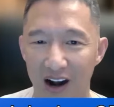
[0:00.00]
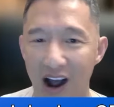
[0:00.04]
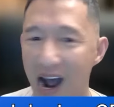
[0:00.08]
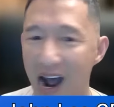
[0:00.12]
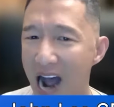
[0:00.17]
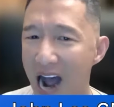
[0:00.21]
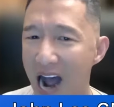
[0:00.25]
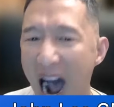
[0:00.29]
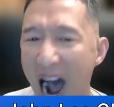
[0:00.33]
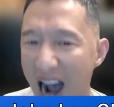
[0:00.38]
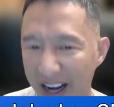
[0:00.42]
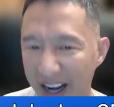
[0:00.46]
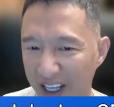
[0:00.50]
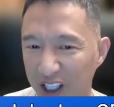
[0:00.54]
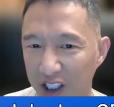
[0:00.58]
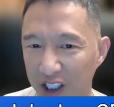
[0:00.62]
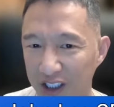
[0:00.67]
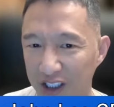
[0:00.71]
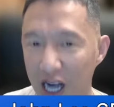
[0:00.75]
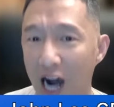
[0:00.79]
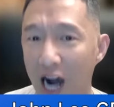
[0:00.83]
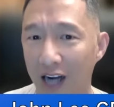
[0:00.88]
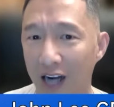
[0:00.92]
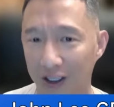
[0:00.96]
a higher
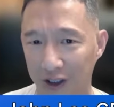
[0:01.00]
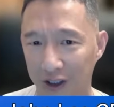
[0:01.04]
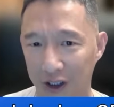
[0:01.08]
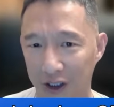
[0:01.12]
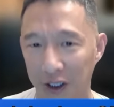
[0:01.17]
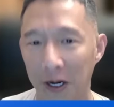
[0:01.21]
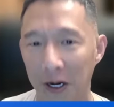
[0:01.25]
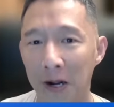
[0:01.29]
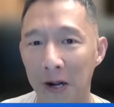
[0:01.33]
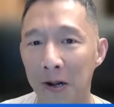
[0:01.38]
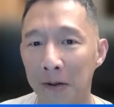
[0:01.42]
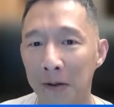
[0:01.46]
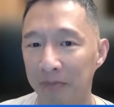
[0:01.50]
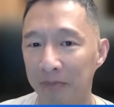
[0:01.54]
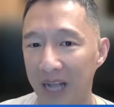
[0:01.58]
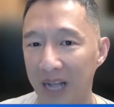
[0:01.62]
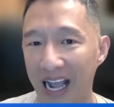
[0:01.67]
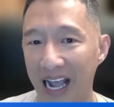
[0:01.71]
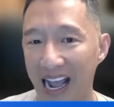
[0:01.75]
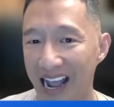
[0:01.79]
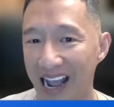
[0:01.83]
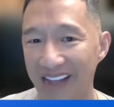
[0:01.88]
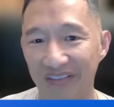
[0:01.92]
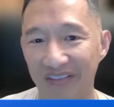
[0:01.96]
dollar.
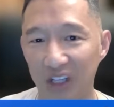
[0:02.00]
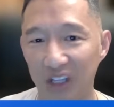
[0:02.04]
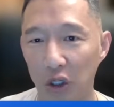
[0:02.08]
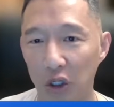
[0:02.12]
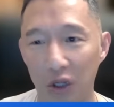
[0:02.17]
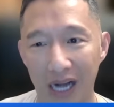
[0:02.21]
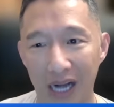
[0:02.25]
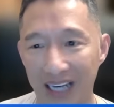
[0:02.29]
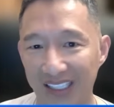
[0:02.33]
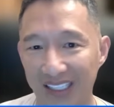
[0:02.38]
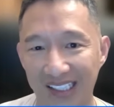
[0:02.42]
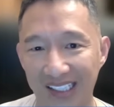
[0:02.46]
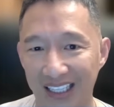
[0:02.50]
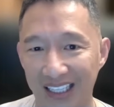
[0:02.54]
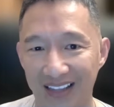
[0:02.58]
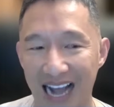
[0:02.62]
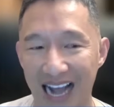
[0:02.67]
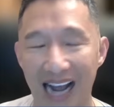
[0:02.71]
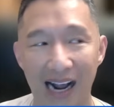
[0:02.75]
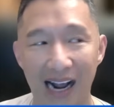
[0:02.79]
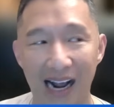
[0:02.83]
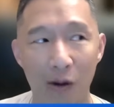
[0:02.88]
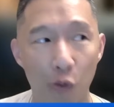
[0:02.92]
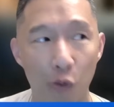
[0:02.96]
And you got to see
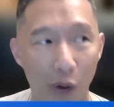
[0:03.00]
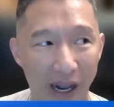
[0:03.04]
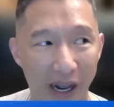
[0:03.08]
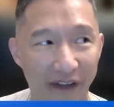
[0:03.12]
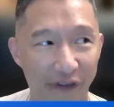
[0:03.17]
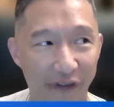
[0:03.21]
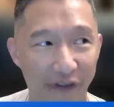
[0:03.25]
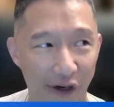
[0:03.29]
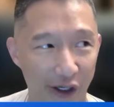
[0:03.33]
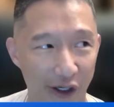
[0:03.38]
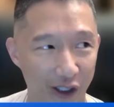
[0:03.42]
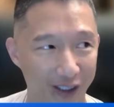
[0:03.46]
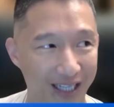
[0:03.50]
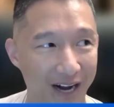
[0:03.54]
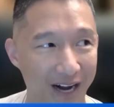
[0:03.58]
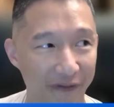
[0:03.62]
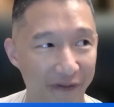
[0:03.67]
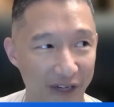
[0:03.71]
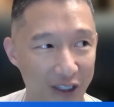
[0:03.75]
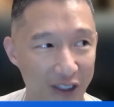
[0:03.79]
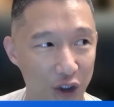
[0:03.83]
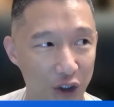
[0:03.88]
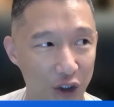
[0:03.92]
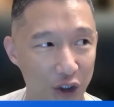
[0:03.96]
that unwavered
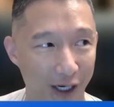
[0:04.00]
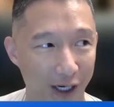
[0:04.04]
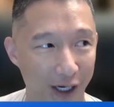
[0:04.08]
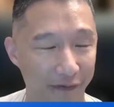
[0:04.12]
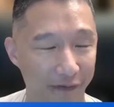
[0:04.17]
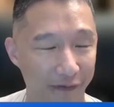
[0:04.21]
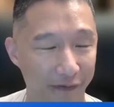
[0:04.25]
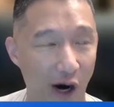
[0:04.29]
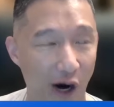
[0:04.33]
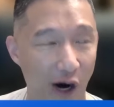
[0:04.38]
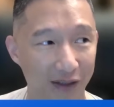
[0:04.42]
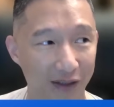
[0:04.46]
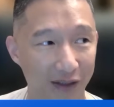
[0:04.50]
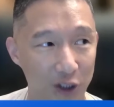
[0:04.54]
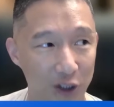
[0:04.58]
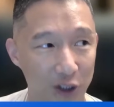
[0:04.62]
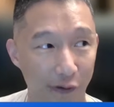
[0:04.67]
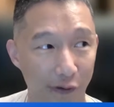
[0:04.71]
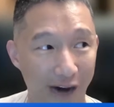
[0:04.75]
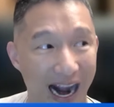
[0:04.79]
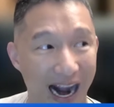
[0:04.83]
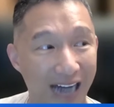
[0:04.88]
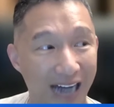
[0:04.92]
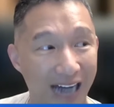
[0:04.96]
conviction from the
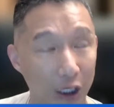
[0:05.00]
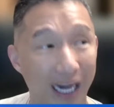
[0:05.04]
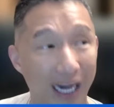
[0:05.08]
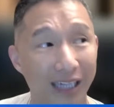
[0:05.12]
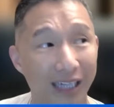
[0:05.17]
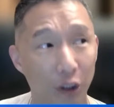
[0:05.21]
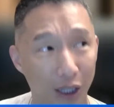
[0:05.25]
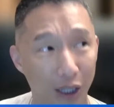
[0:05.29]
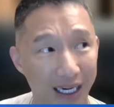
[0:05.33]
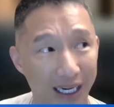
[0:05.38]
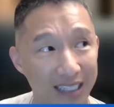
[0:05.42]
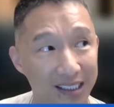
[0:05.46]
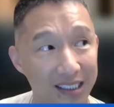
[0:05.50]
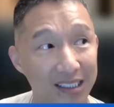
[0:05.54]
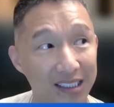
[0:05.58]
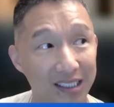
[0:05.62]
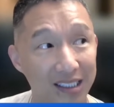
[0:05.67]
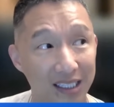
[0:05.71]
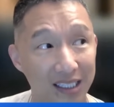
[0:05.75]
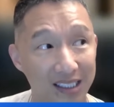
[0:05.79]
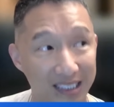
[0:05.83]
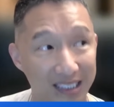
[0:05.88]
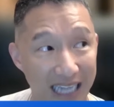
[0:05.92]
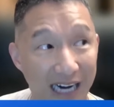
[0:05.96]
silver action. And you got to see
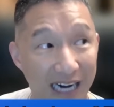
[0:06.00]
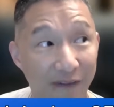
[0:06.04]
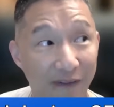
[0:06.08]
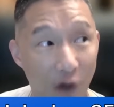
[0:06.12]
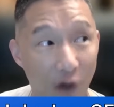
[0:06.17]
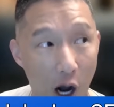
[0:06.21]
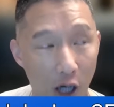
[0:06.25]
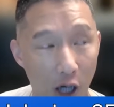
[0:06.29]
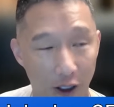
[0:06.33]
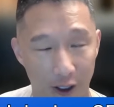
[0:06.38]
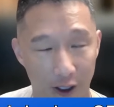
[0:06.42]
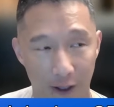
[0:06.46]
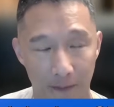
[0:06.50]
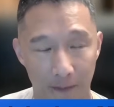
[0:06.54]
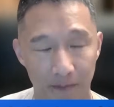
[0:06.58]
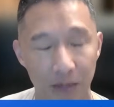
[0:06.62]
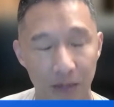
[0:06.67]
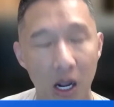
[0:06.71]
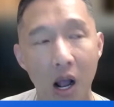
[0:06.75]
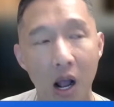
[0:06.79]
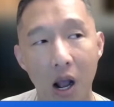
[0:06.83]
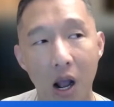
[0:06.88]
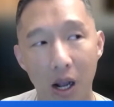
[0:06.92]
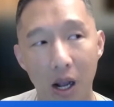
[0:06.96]
sustained volume
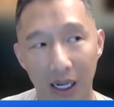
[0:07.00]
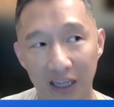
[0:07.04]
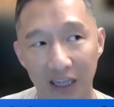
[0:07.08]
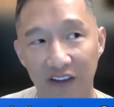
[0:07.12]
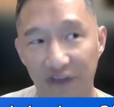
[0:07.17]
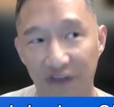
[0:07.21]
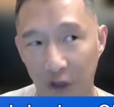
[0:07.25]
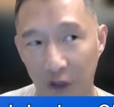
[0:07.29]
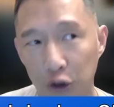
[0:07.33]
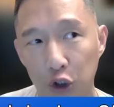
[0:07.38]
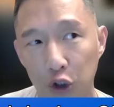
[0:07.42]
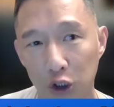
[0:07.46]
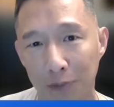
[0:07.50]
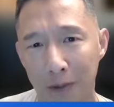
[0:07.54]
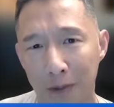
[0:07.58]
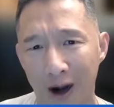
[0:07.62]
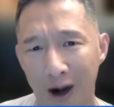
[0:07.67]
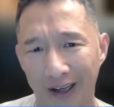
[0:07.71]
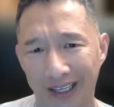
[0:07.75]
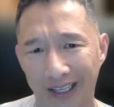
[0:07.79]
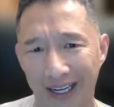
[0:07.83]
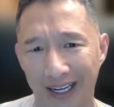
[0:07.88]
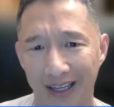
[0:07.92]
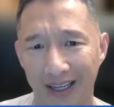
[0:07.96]
in the futures
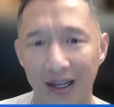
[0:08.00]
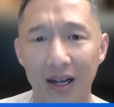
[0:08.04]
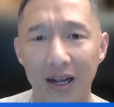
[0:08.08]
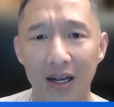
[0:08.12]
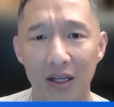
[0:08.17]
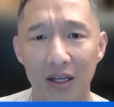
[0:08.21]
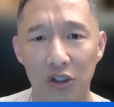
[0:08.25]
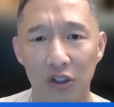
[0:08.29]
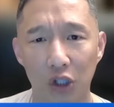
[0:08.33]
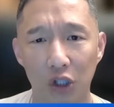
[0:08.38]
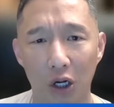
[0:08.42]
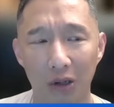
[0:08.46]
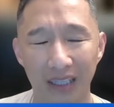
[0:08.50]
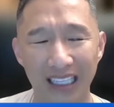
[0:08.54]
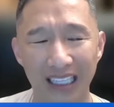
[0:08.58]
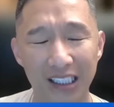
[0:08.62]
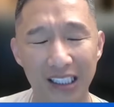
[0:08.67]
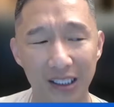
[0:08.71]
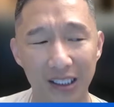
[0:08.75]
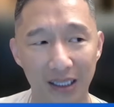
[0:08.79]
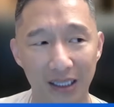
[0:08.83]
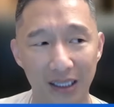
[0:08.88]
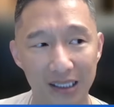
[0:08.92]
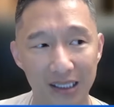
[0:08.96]
market. So
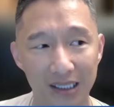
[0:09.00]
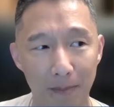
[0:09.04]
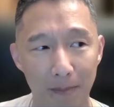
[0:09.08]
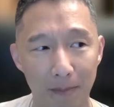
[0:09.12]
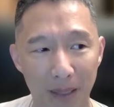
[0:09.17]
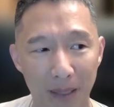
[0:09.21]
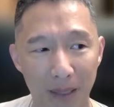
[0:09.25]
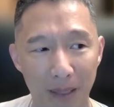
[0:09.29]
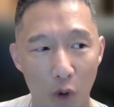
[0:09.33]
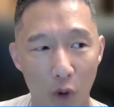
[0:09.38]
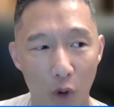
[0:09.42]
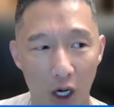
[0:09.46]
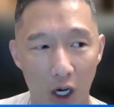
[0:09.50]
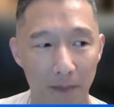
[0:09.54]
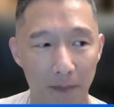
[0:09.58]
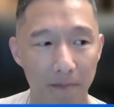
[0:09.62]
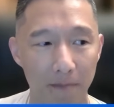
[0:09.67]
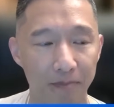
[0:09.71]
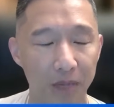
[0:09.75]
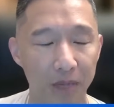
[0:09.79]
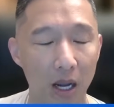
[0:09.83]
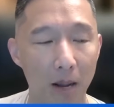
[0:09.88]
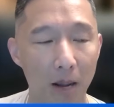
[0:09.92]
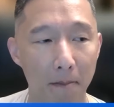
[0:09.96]
it's a bit more
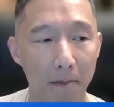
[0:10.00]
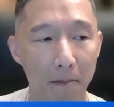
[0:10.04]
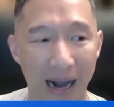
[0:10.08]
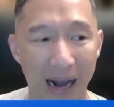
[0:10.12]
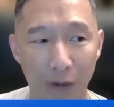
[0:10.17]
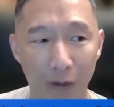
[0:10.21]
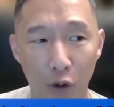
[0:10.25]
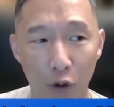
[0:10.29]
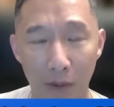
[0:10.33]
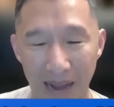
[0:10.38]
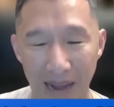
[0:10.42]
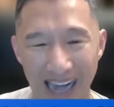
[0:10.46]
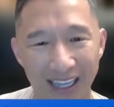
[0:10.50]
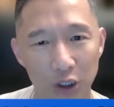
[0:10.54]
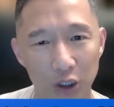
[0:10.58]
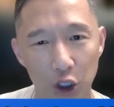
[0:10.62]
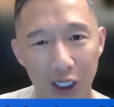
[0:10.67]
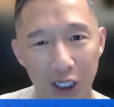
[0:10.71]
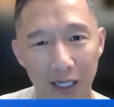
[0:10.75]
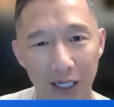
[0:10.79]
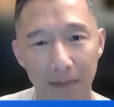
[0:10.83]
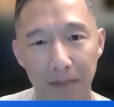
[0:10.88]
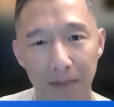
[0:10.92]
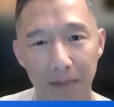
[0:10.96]

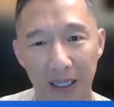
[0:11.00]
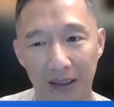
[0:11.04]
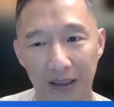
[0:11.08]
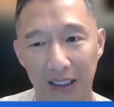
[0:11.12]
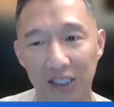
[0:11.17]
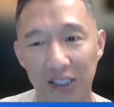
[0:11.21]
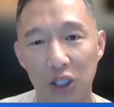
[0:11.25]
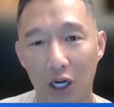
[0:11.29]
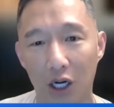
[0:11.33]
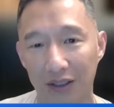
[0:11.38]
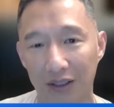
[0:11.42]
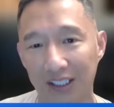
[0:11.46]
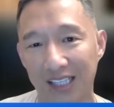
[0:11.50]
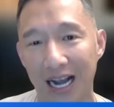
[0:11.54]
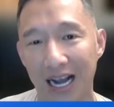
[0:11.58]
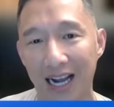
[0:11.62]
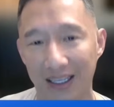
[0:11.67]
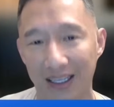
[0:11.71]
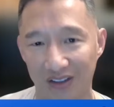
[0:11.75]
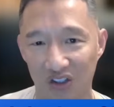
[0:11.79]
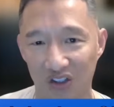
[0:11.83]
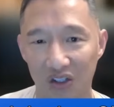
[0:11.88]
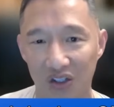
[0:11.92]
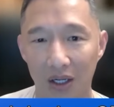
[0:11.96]
micromanaging, but these are the
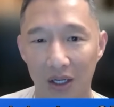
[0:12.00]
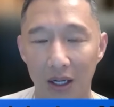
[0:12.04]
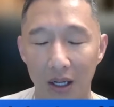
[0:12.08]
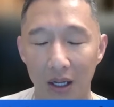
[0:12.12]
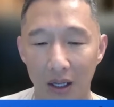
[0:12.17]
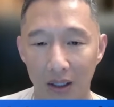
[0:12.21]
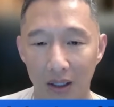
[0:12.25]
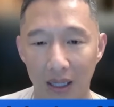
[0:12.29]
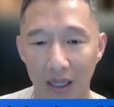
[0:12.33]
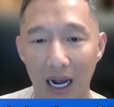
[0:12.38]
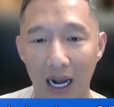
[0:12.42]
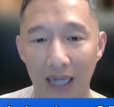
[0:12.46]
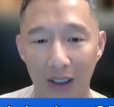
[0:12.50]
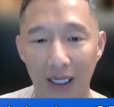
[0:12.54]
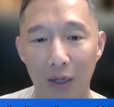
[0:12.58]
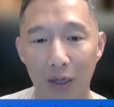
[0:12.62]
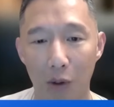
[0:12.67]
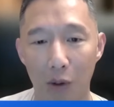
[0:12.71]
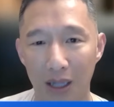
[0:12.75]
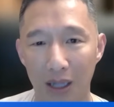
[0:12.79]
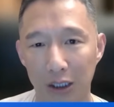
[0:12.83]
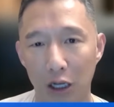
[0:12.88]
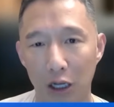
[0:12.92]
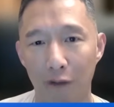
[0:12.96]
signs that you got to
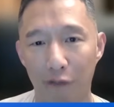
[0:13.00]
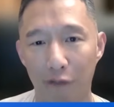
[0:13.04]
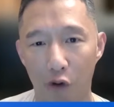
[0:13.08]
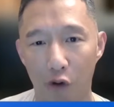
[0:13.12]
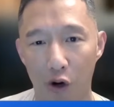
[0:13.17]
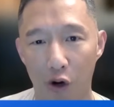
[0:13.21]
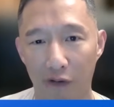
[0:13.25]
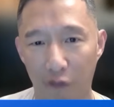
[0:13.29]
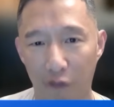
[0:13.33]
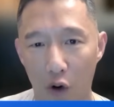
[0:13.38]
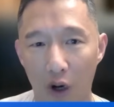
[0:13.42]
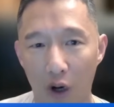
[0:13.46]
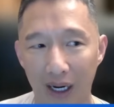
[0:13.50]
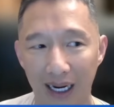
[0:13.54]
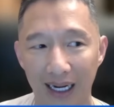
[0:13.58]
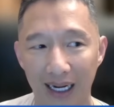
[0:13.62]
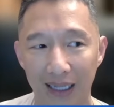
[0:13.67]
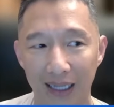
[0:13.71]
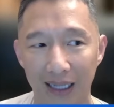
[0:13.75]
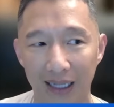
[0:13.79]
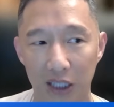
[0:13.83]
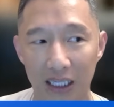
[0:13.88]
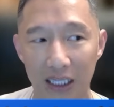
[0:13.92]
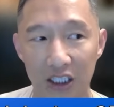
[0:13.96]
watch out for
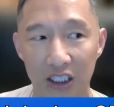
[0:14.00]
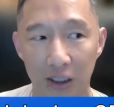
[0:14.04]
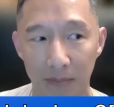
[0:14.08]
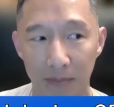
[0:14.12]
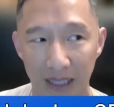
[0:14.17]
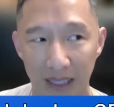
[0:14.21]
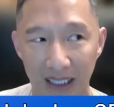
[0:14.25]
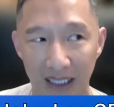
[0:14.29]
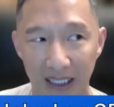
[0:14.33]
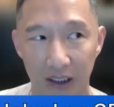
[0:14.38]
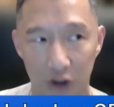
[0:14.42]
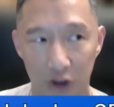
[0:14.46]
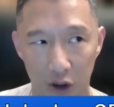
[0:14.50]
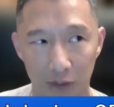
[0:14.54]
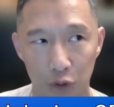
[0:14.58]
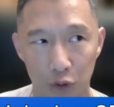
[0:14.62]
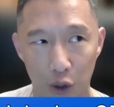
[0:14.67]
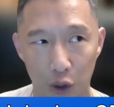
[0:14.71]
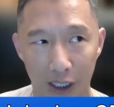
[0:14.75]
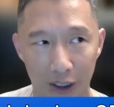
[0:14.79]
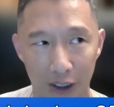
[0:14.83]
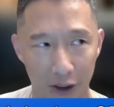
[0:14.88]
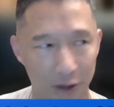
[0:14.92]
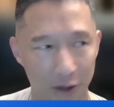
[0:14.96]
an intermediate term
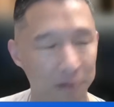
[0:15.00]
trader.